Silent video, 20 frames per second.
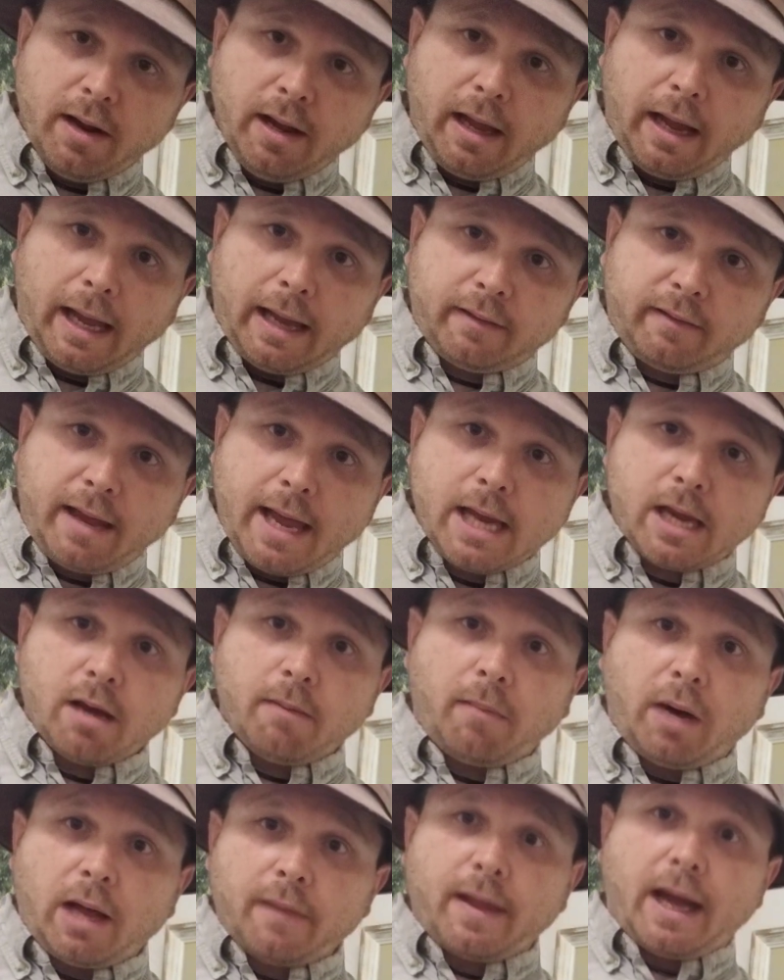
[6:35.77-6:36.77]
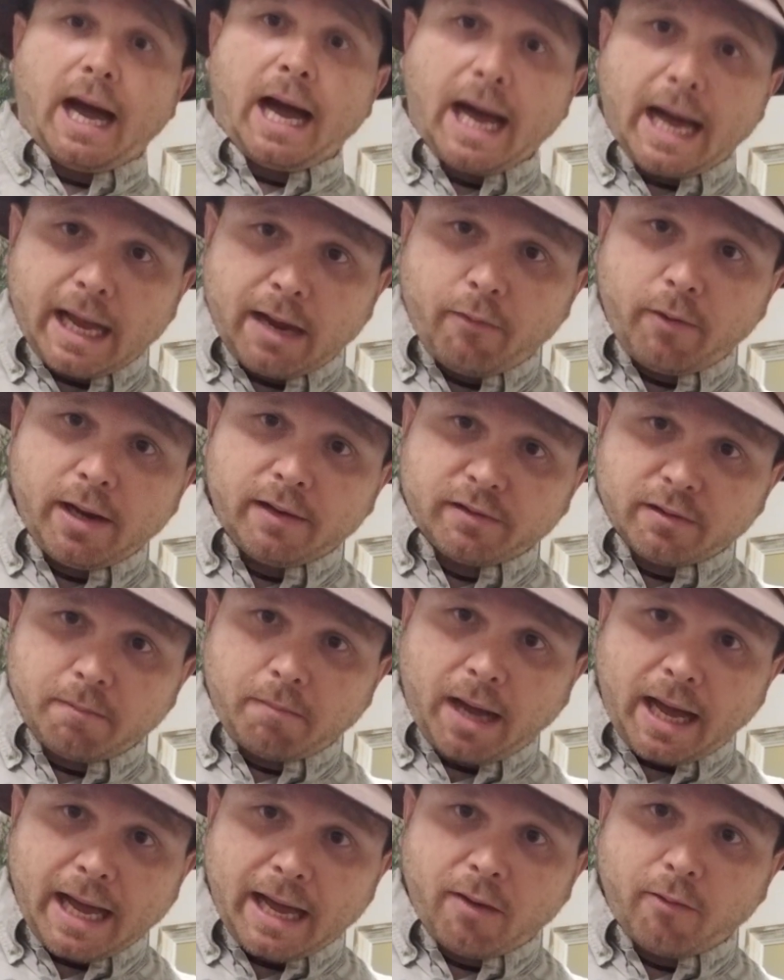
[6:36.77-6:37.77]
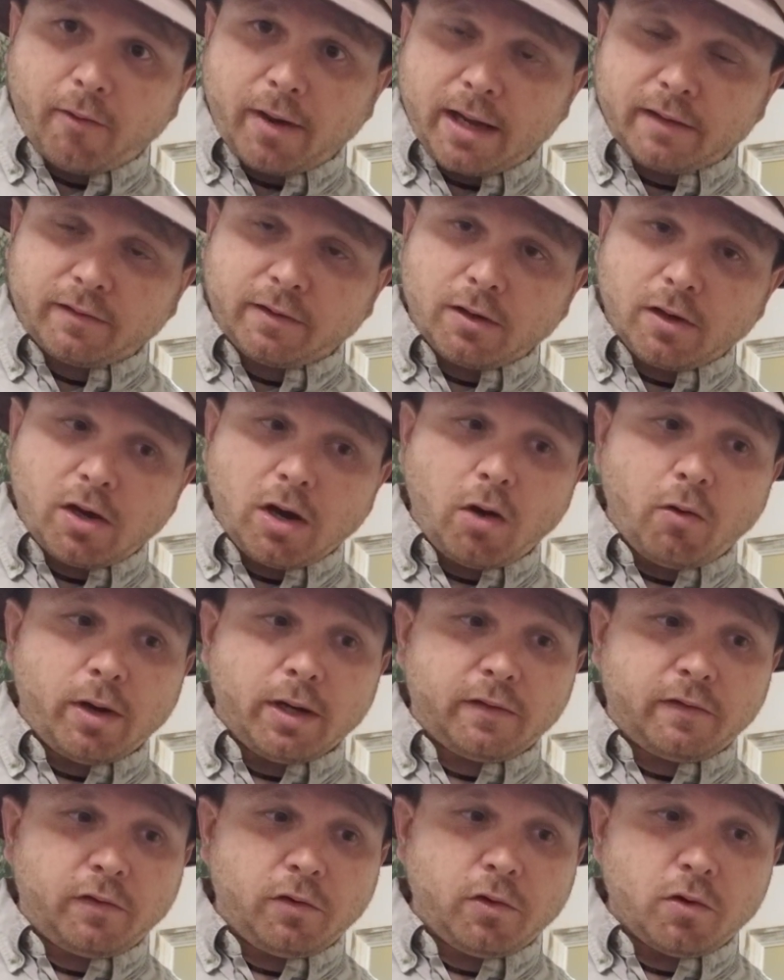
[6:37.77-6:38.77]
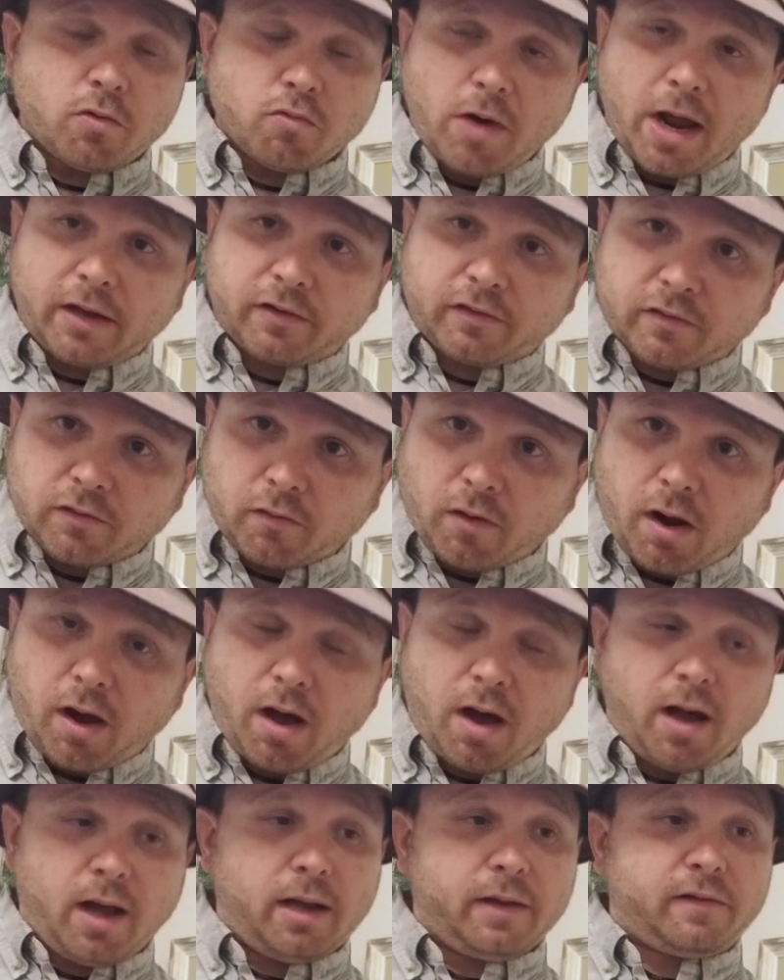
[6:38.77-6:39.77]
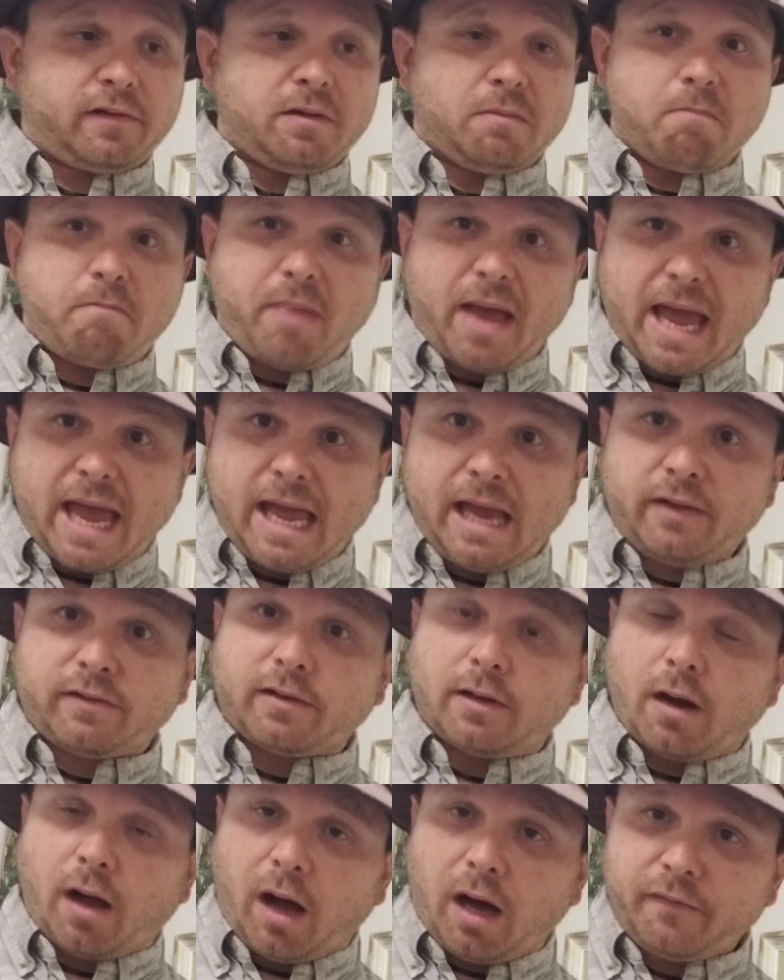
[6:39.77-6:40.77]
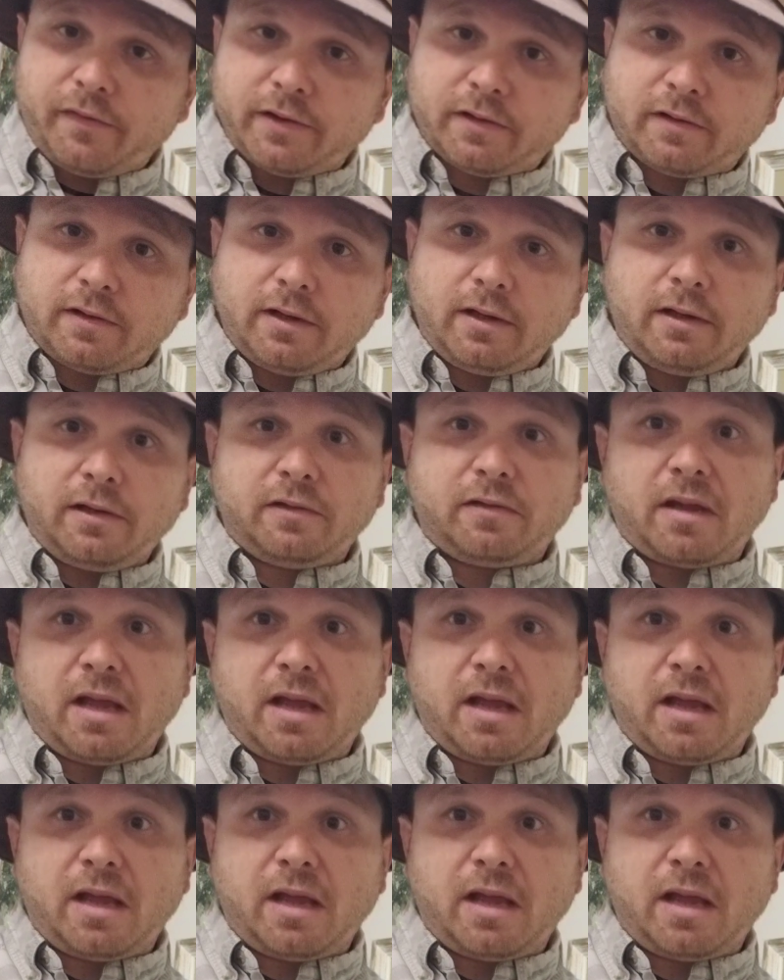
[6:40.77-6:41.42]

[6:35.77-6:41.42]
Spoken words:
and take them on the highways and byways and go into restaurants and banks and offices,